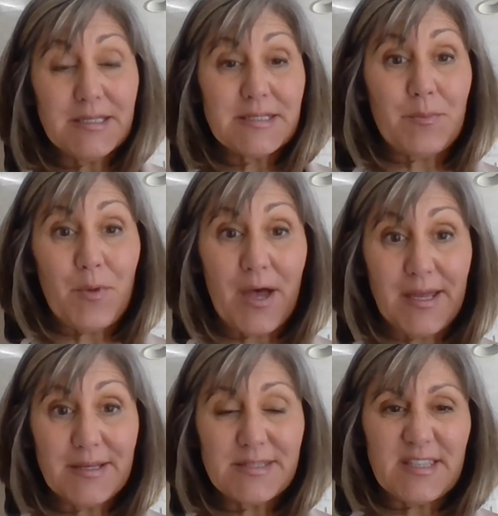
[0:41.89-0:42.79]
some
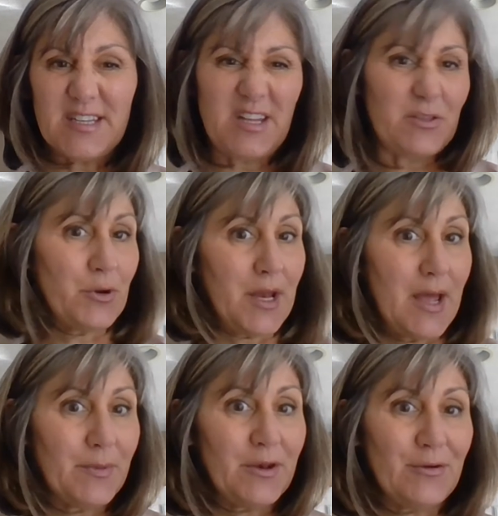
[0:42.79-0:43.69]
ice, and either a
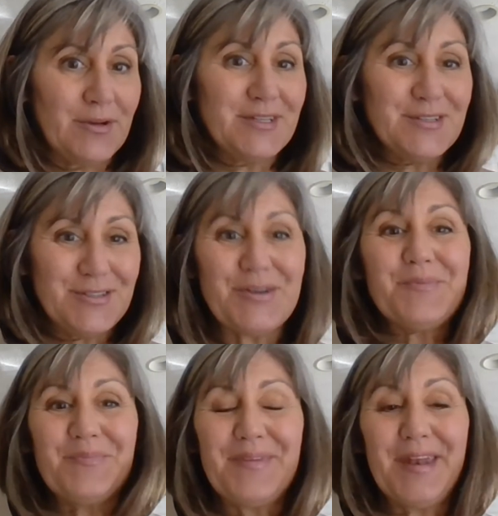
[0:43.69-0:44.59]
napkin or a tissue.
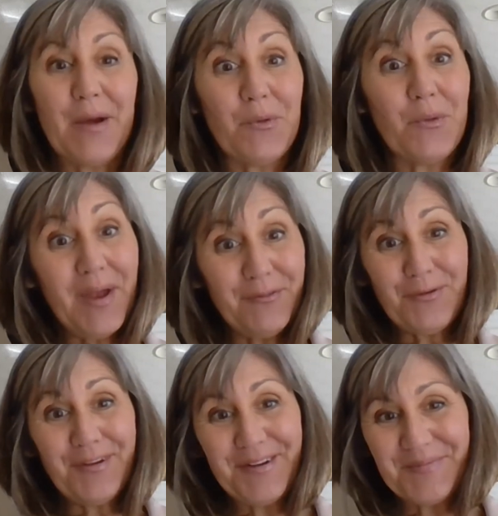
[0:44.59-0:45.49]
And I will wait for
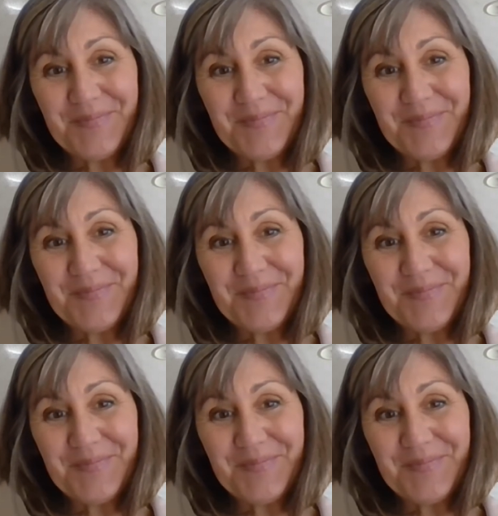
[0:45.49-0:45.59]
you.